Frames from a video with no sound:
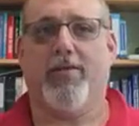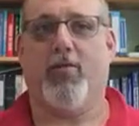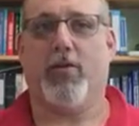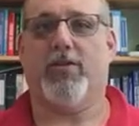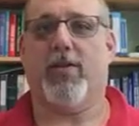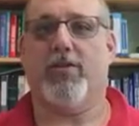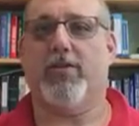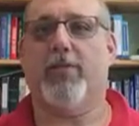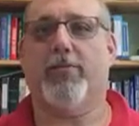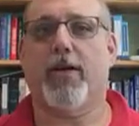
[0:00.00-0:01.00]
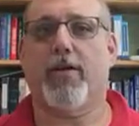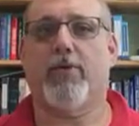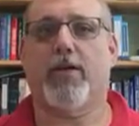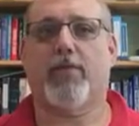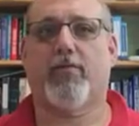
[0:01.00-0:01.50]
focus on the SIM
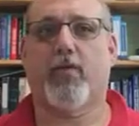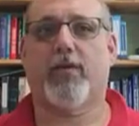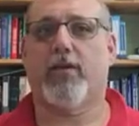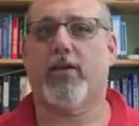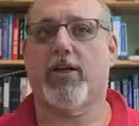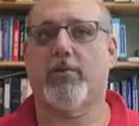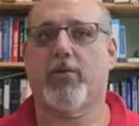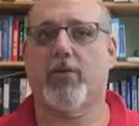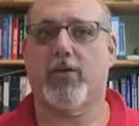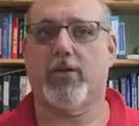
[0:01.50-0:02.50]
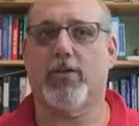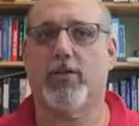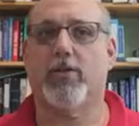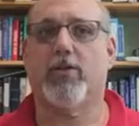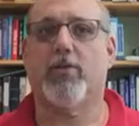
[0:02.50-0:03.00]
project, focus on chapters 1 and
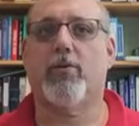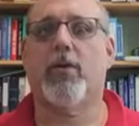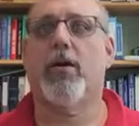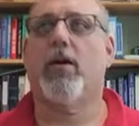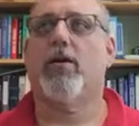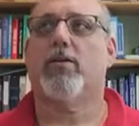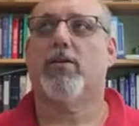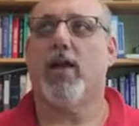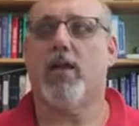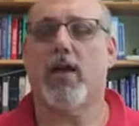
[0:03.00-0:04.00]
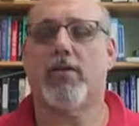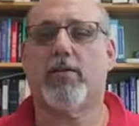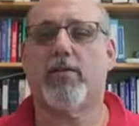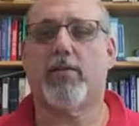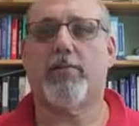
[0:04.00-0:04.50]
2, sign on to
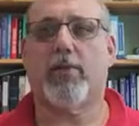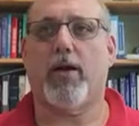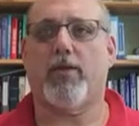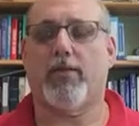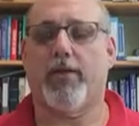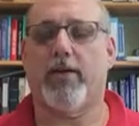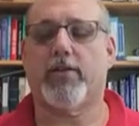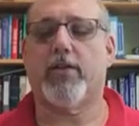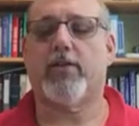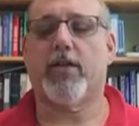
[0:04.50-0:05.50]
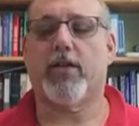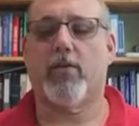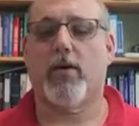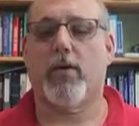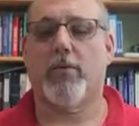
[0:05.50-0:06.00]
the SIM project. I've actually set
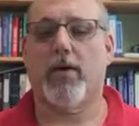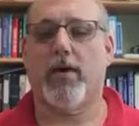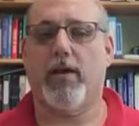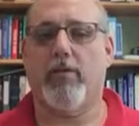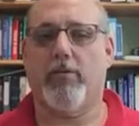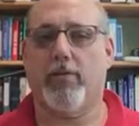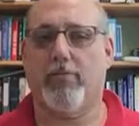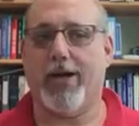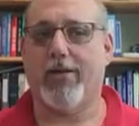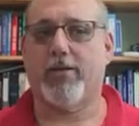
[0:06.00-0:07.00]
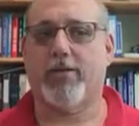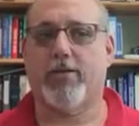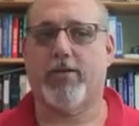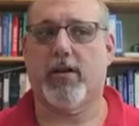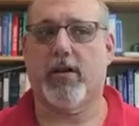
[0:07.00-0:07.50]
you up with
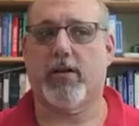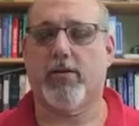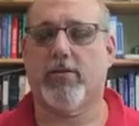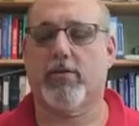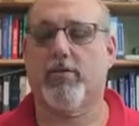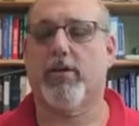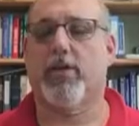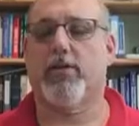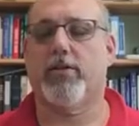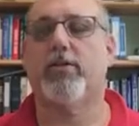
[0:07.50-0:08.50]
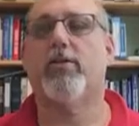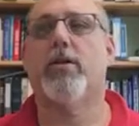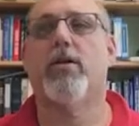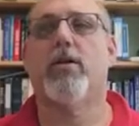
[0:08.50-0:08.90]
practice simulations